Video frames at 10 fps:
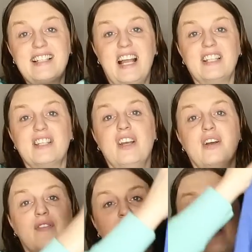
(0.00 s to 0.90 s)
cents
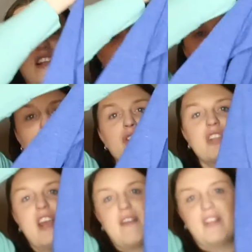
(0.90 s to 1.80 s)
for this and we
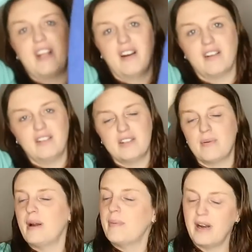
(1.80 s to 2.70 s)
usually have like an ugly
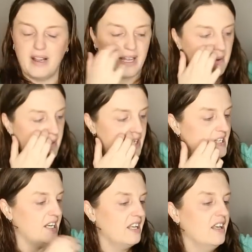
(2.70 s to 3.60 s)
sweater party like I
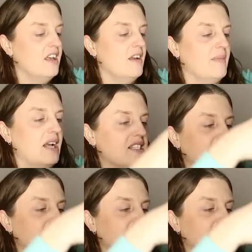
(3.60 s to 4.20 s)
mentioned my